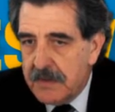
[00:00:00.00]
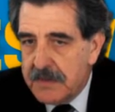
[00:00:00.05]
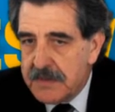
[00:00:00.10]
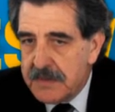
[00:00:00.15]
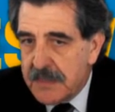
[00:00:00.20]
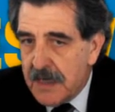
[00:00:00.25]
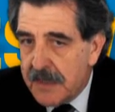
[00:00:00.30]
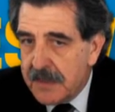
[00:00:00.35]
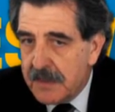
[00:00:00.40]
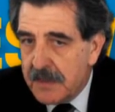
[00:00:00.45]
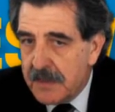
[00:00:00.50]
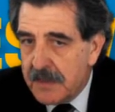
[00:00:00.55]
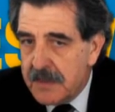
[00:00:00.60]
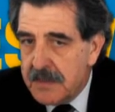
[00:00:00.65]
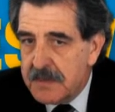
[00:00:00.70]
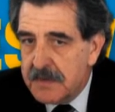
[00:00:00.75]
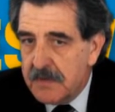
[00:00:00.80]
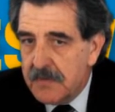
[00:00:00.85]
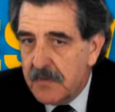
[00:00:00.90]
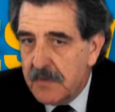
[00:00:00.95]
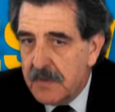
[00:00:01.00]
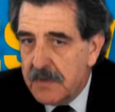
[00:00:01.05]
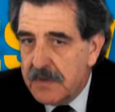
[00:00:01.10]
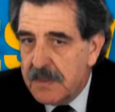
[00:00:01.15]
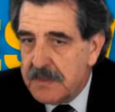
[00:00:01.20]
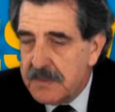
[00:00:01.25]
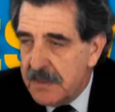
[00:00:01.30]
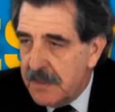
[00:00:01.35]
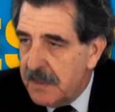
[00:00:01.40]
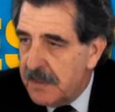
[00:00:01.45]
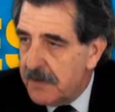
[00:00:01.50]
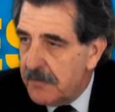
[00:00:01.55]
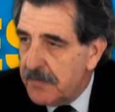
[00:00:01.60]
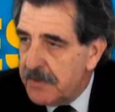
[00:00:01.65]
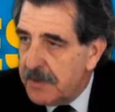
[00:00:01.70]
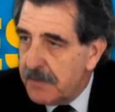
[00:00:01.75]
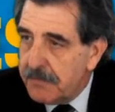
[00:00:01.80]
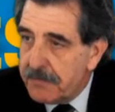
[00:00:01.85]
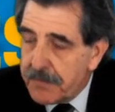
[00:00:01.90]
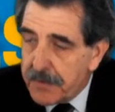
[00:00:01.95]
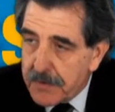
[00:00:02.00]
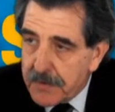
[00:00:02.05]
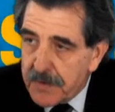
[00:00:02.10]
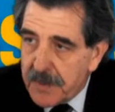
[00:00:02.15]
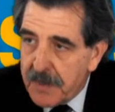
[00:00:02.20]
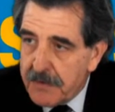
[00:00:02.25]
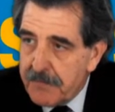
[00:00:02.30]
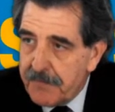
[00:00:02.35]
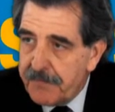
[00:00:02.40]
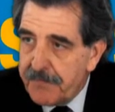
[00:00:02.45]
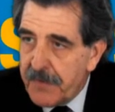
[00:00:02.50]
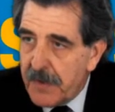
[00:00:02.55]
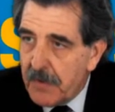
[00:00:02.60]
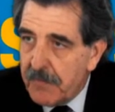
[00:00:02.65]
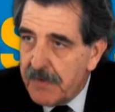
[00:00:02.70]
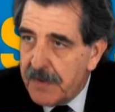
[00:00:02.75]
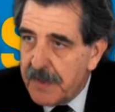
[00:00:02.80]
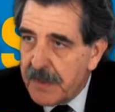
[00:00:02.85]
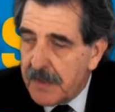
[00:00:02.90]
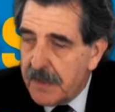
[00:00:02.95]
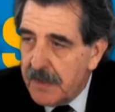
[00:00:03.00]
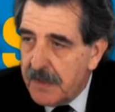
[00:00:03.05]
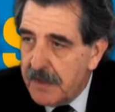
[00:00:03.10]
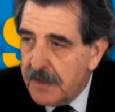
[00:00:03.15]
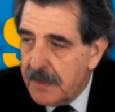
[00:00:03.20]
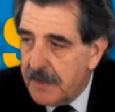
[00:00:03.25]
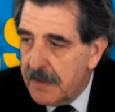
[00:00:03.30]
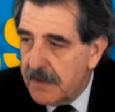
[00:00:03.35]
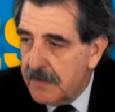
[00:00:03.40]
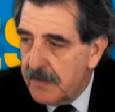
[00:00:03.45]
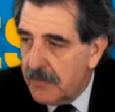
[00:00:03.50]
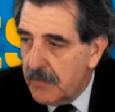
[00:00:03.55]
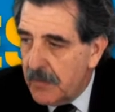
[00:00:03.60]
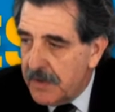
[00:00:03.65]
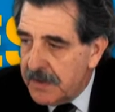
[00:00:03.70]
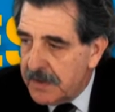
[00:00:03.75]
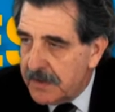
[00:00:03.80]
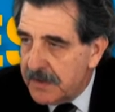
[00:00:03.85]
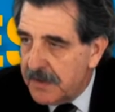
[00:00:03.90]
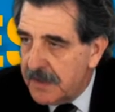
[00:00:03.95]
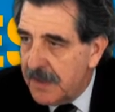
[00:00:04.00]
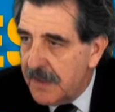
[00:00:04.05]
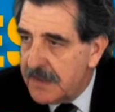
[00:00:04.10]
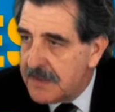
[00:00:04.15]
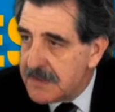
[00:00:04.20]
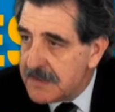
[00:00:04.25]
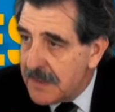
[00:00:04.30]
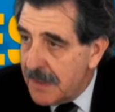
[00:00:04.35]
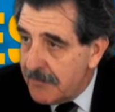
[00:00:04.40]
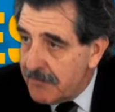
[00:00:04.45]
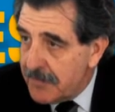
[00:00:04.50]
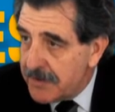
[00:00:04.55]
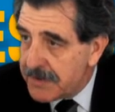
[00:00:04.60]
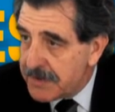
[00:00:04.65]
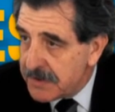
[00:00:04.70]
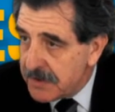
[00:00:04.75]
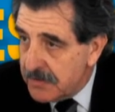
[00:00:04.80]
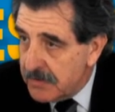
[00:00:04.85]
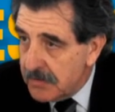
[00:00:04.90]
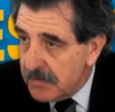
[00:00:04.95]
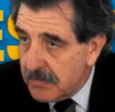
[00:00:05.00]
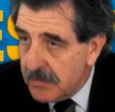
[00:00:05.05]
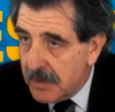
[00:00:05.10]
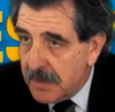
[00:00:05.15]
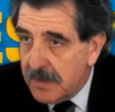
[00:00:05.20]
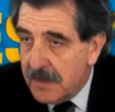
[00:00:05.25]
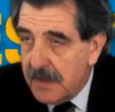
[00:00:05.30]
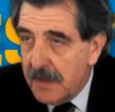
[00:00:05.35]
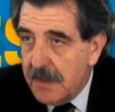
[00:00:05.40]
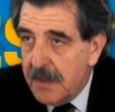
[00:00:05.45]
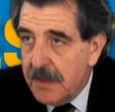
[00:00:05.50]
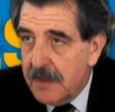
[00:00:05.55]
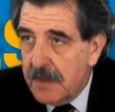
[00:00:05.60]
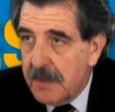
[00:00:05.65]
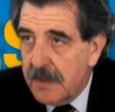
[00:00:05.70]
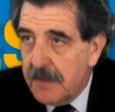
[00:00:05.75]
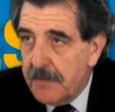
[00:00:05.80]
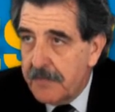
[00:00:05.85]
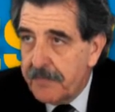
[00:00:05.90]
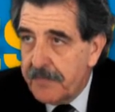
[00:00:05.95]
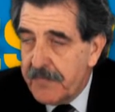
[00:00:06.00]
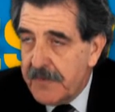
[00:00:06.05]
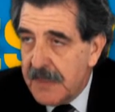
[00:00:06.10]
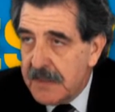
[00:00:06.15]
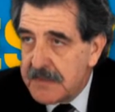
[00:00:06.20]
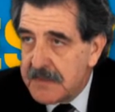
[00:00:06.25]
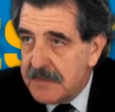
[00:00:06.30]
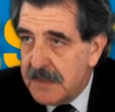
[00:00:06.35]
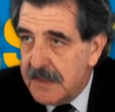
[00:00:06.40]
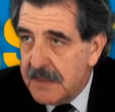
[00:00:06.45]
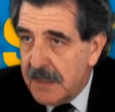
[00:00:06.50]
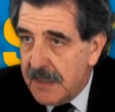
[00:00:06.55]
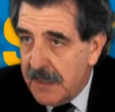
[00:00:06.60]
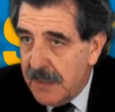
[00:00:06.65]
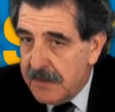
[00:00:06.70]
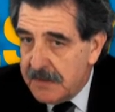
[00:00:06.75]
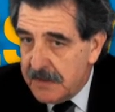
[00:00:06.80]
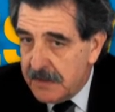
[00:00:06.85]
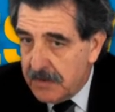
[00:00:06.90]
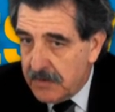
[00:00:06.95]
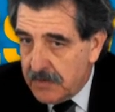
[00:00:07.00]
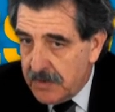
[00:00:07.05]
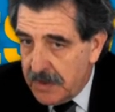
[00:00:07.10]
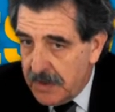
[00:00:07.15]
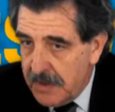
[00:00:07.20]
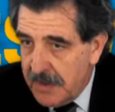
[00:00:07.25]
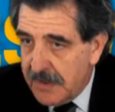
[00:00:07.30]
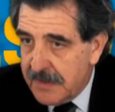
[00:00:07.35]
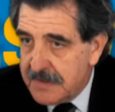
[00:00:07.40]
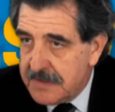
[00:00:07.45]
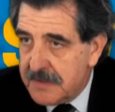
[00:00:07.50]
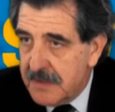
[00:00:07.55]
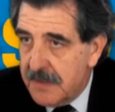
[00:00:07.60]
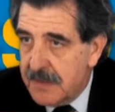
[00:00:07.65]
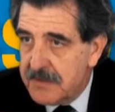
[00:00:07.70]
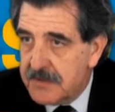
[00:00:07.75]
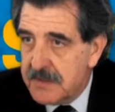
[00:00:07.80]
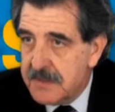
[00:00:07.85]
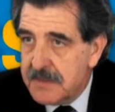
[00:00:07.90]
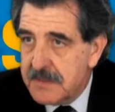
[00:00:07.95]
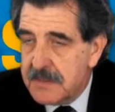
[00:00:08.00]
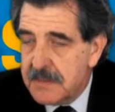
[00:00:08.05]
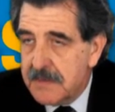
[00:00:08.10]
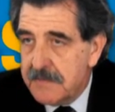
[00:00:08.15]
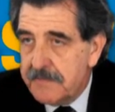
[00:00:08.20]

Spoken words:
started this year with a program of a winter and summer school that's dedicated to the young surgeons.